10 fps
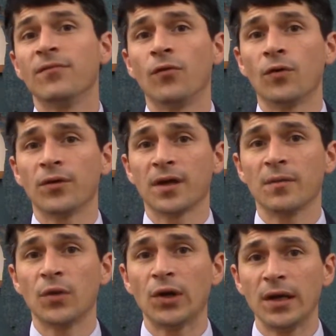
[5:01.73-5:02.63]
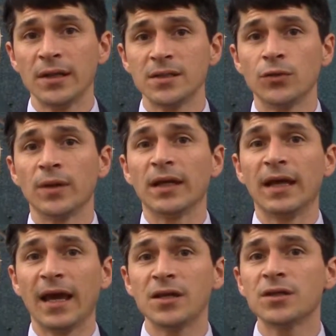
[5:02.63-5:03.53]
for the community to
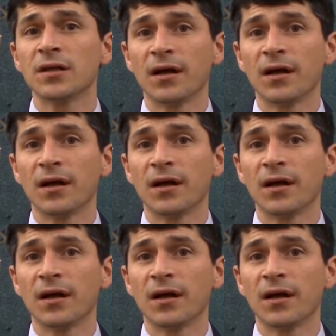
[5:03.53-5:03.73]
engage in